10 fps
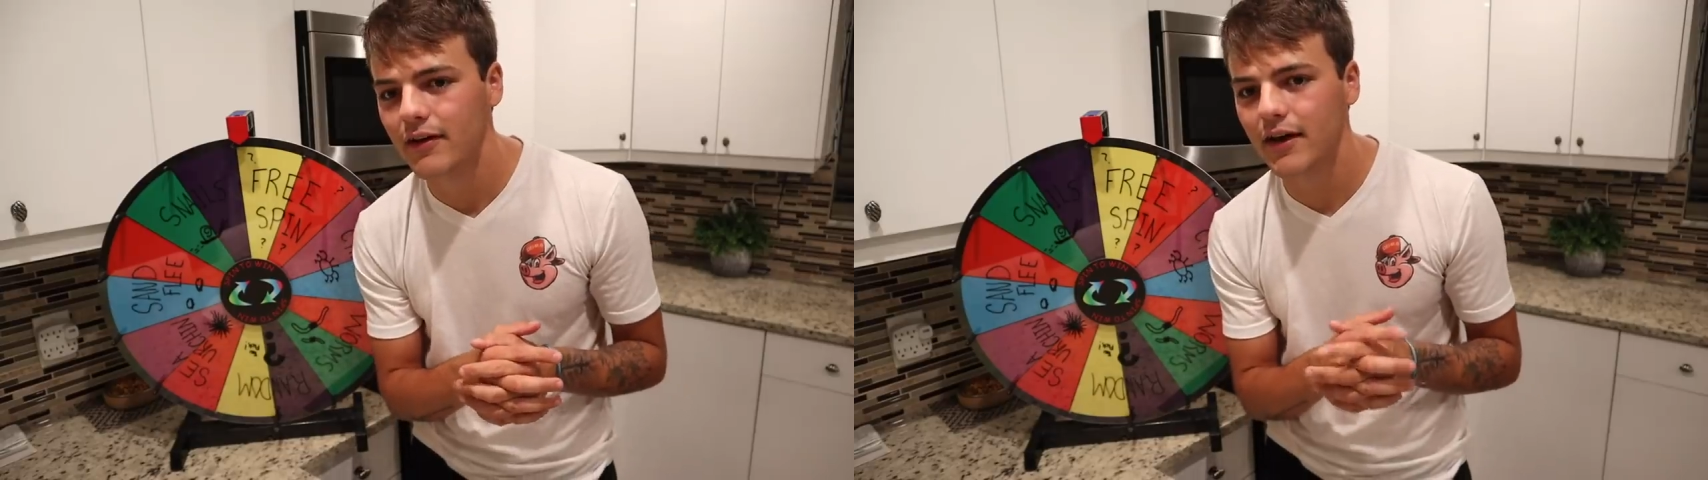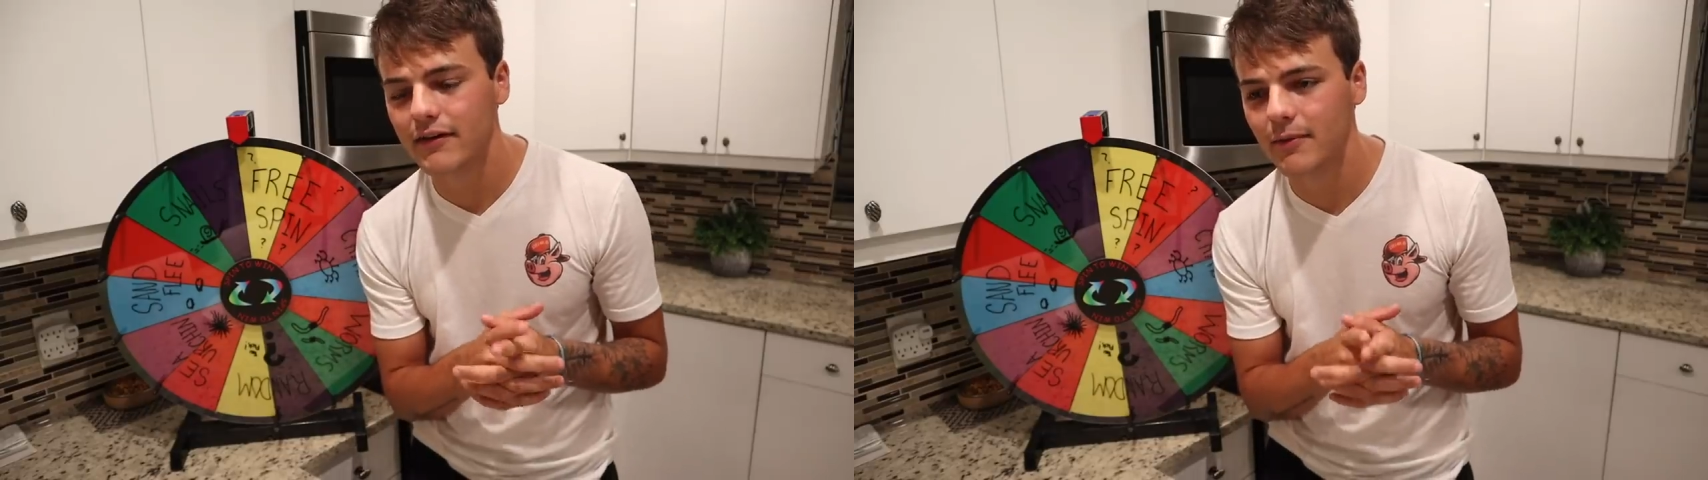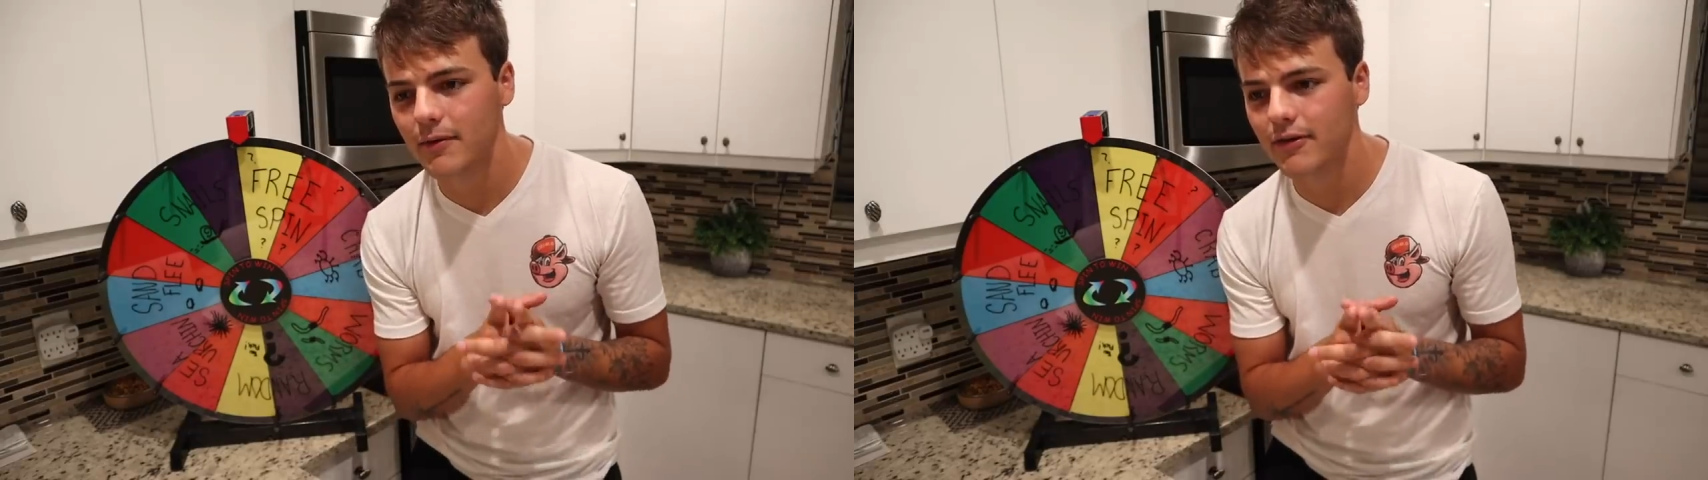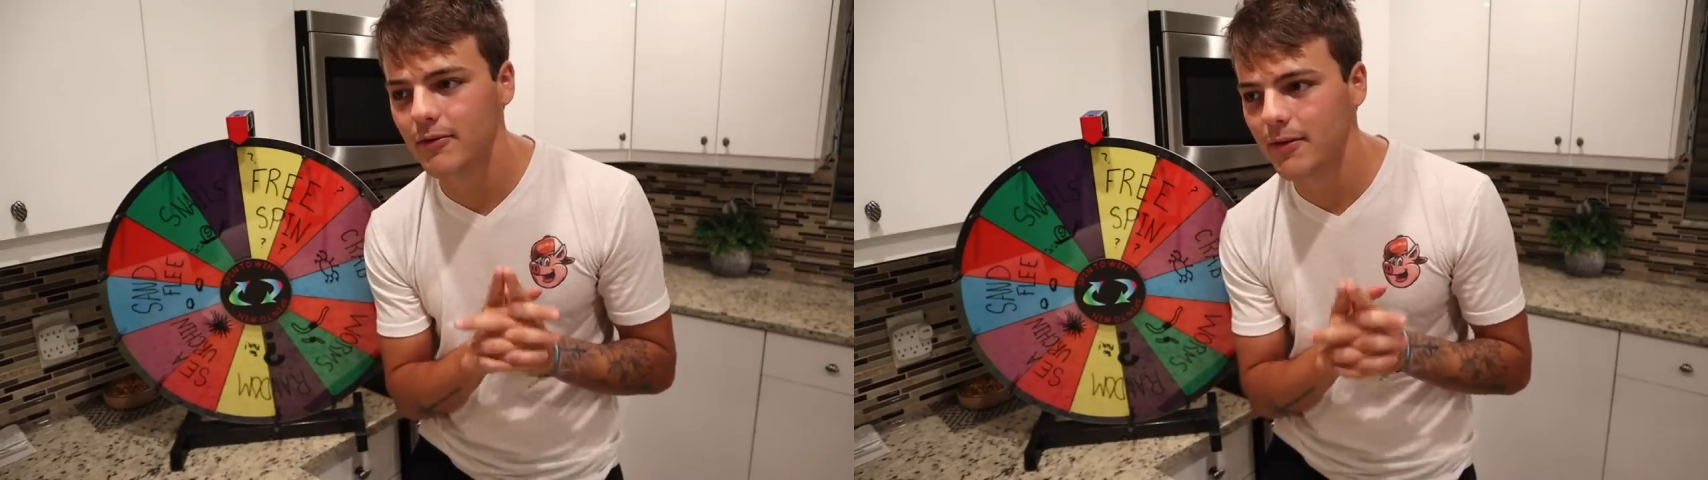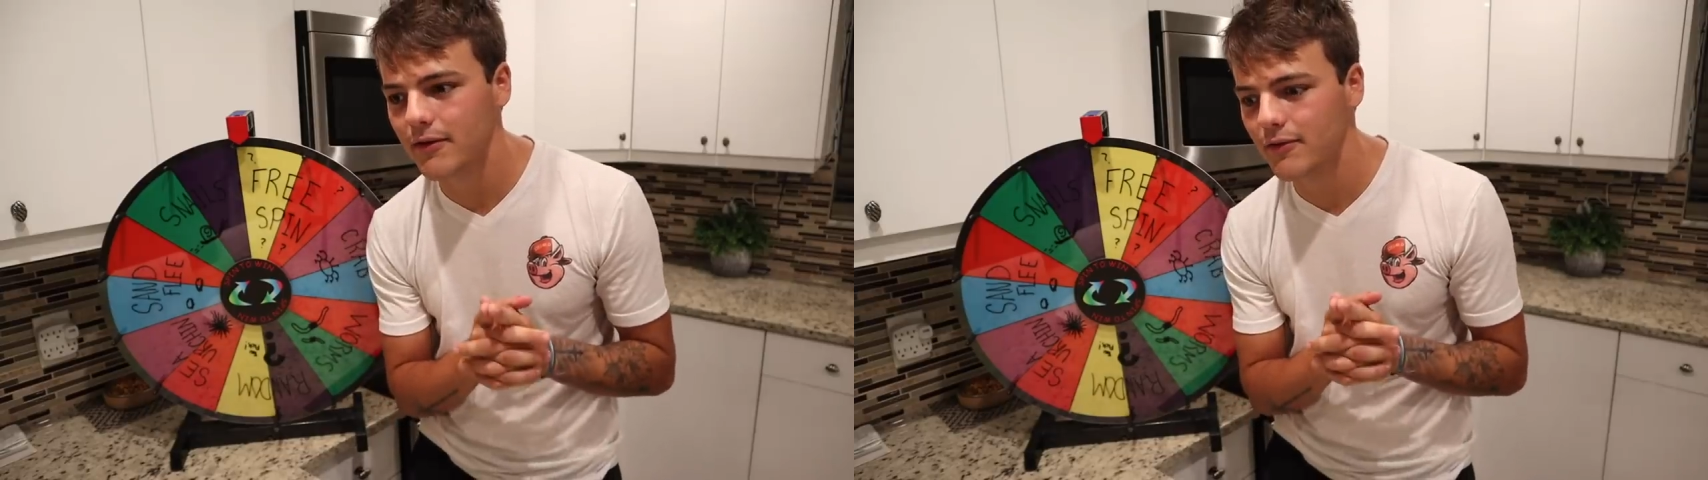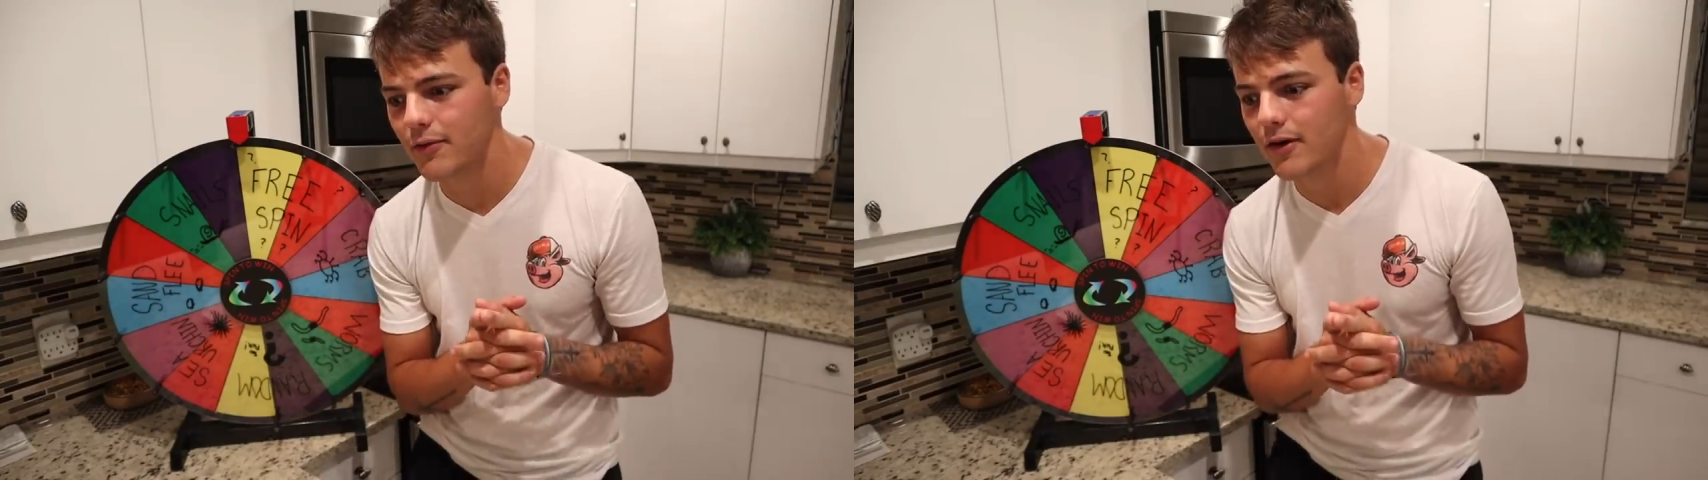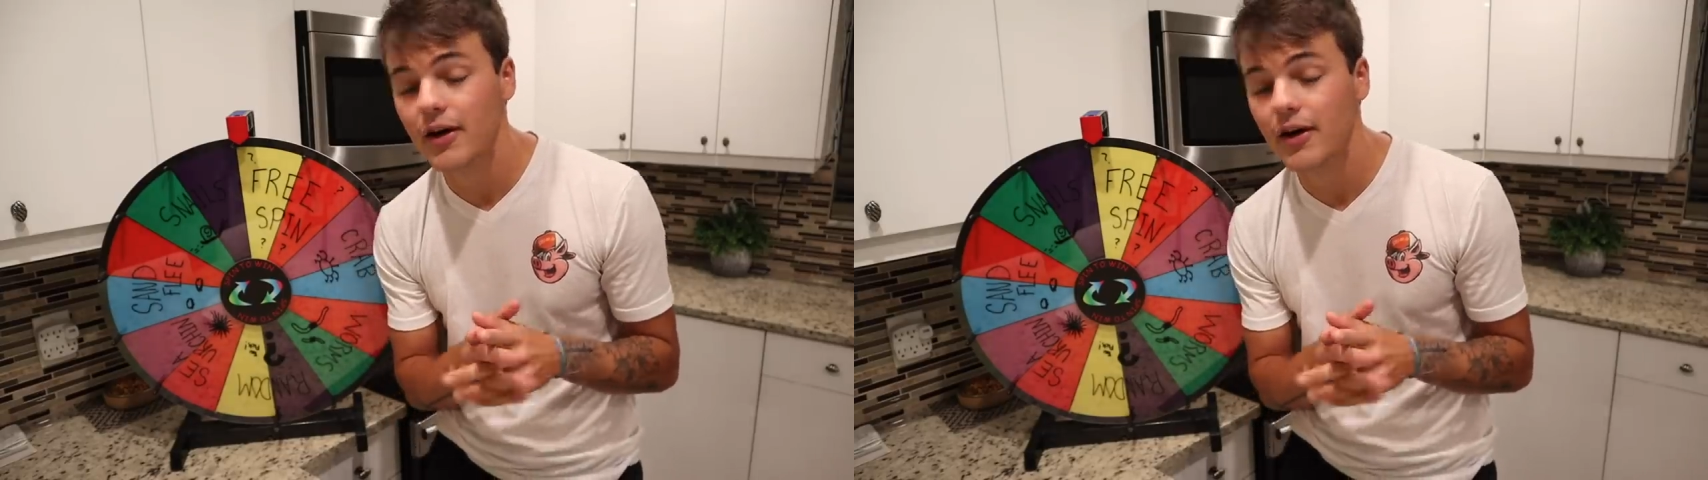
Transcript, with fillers: next time I was at the pet store.